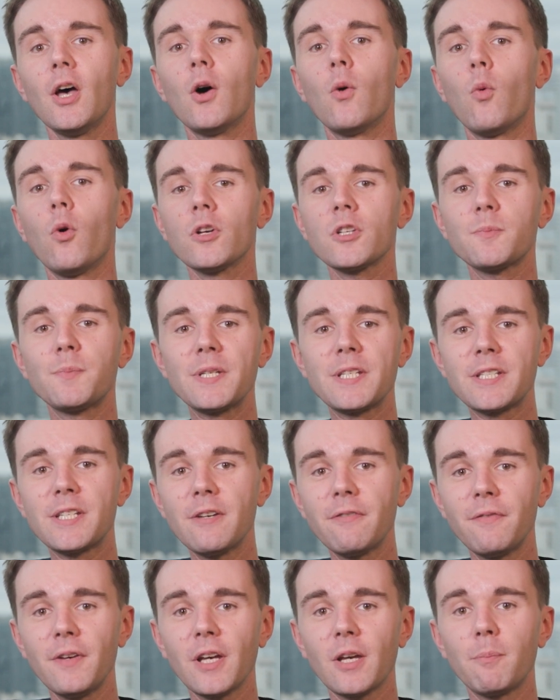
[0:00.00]
What
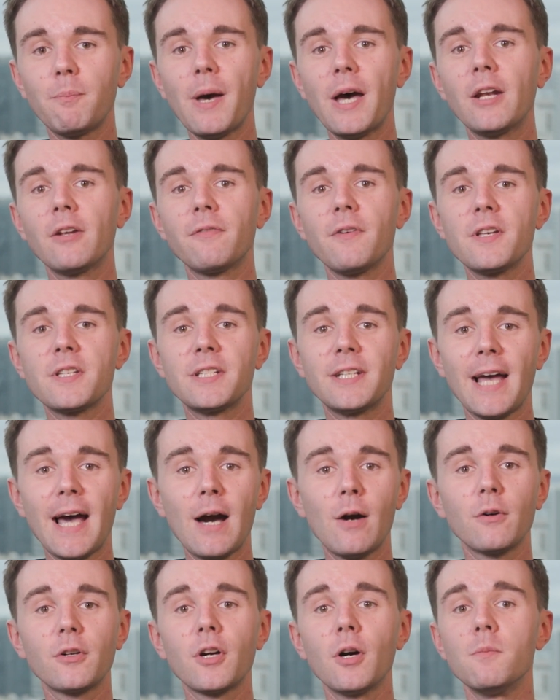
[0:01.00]
specific benefits and
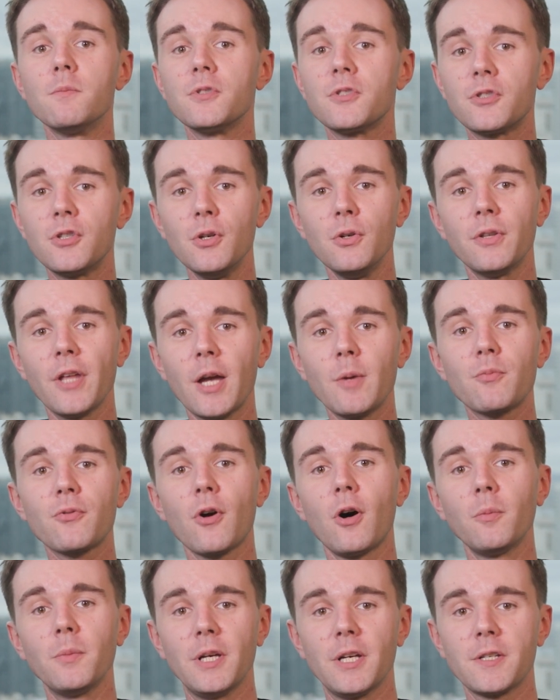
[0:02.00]
outcomes do they
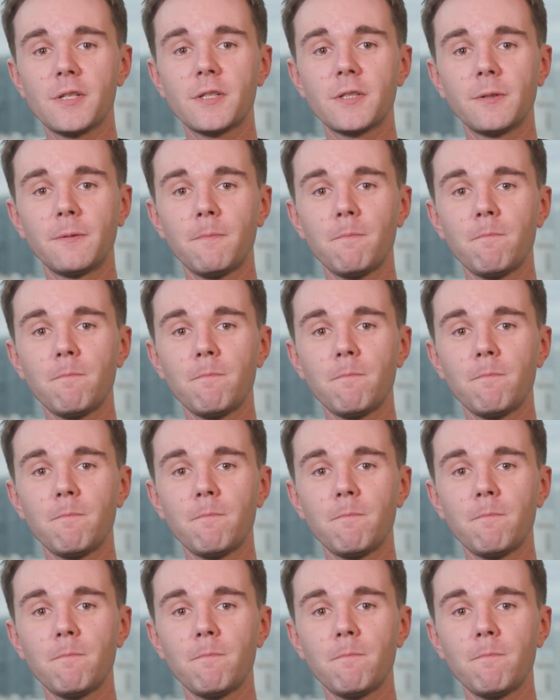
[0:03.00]
promise?